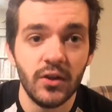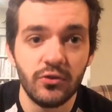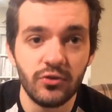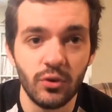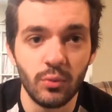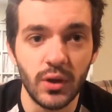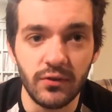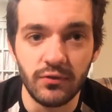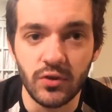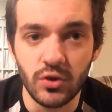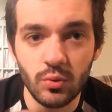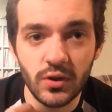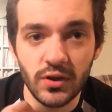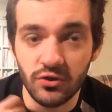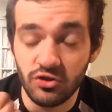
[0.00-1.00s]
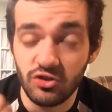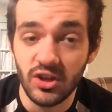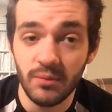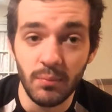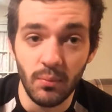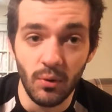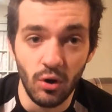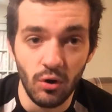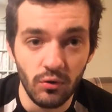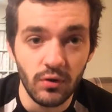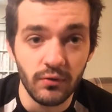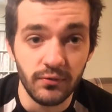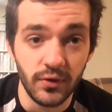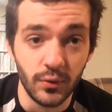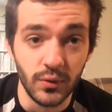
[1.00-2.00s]
So if you can chip a ball
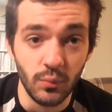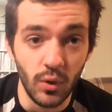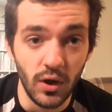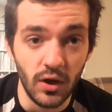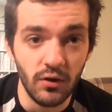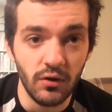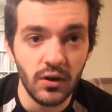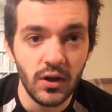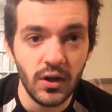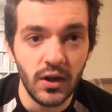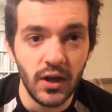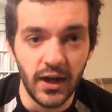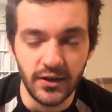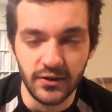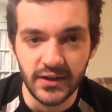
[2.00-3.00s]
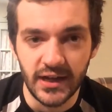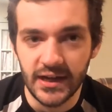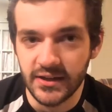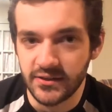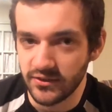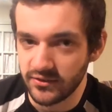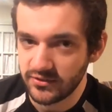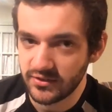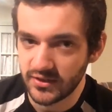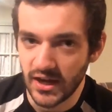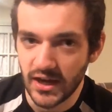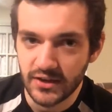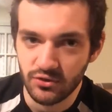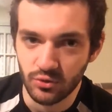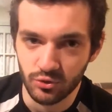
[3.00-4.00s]
very well and kind of
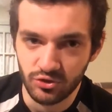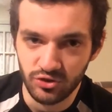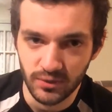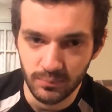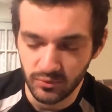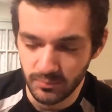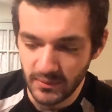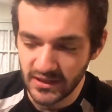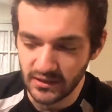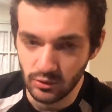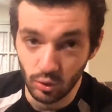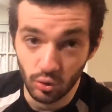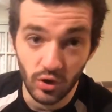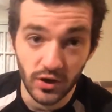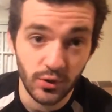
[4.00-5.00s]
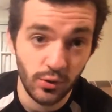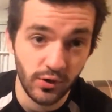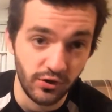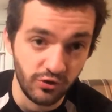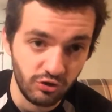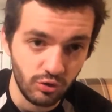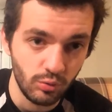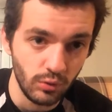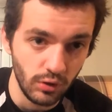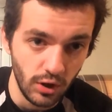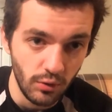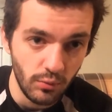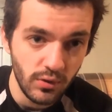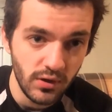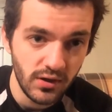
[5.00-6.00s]
disguise your chip to make it look like you're going to shoot
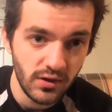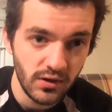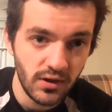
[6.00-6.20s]
low,